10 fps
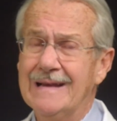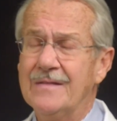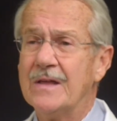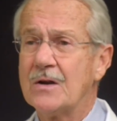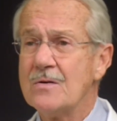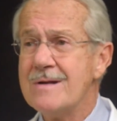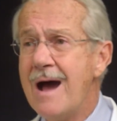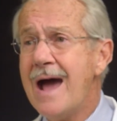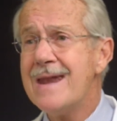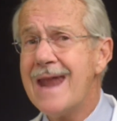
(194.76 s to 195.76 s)
that are
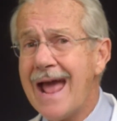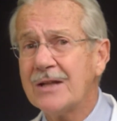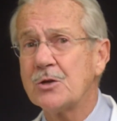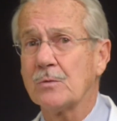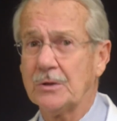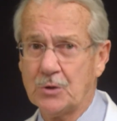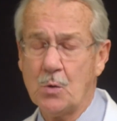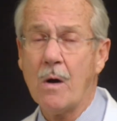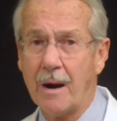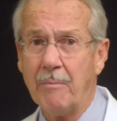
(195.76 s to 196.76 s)
not natural
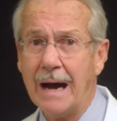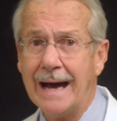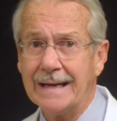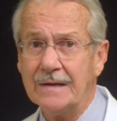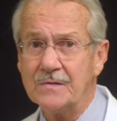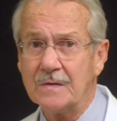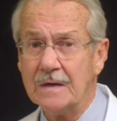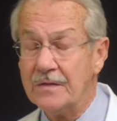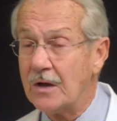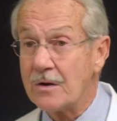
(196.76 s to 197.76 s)
to our bodies,
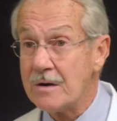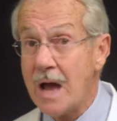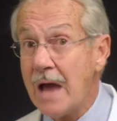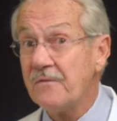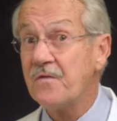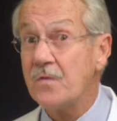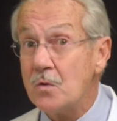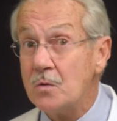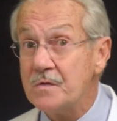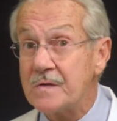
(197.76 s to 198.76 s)
that are not
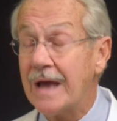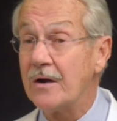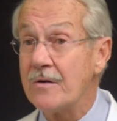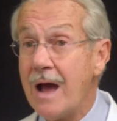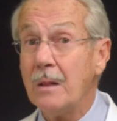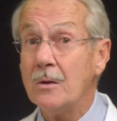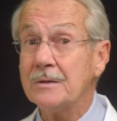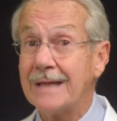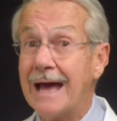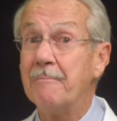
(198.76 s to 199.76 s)
foods and are not
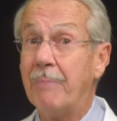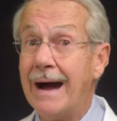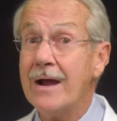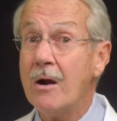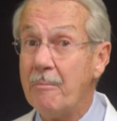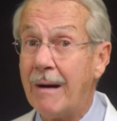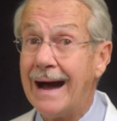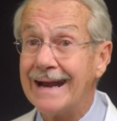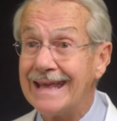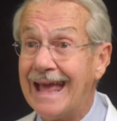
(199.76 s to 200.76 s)
looked at by our
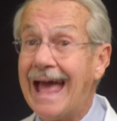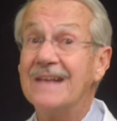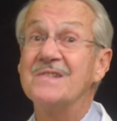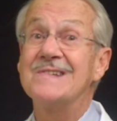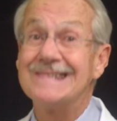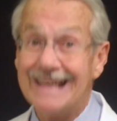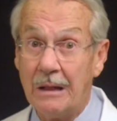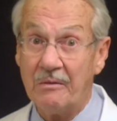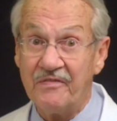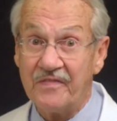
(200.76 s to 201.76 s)
body as
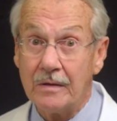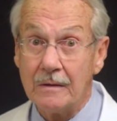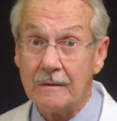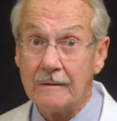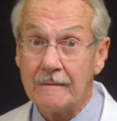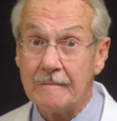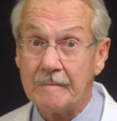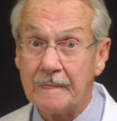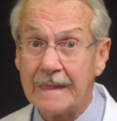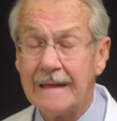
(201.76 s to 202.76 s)
self,
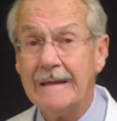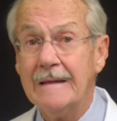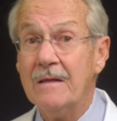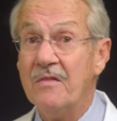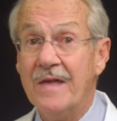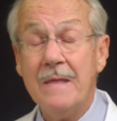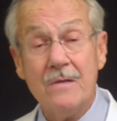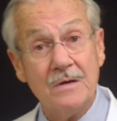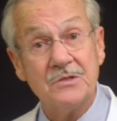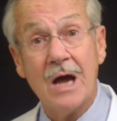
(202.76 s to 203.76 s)
then
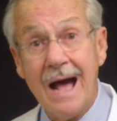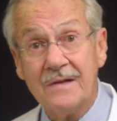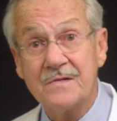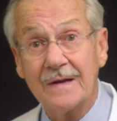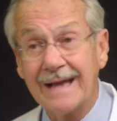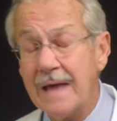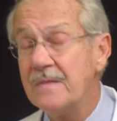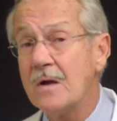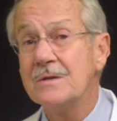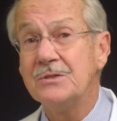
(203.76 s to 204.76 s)
they're toxic
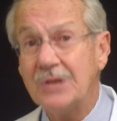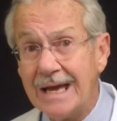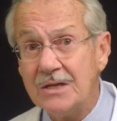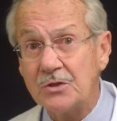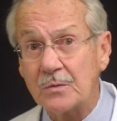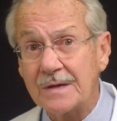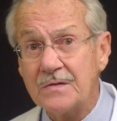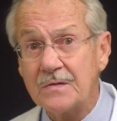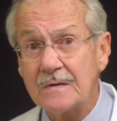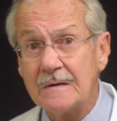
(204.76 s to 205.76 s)
and they're
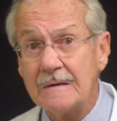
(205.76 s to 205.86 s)
dangerous,